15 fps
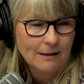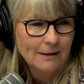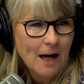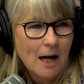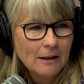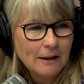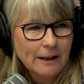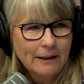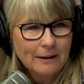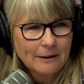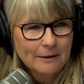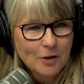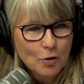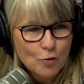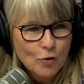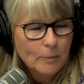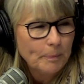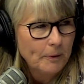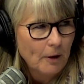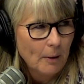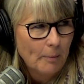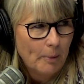not like a strip
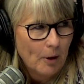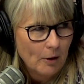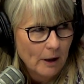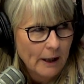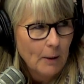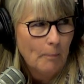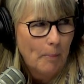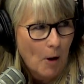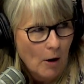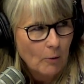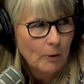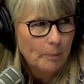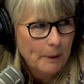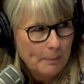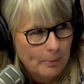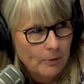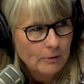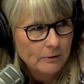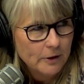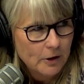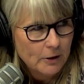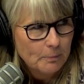club bar. Like a bar where
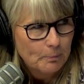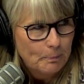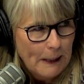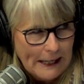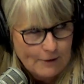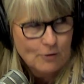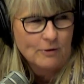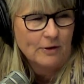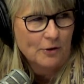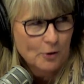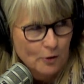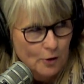the patrons are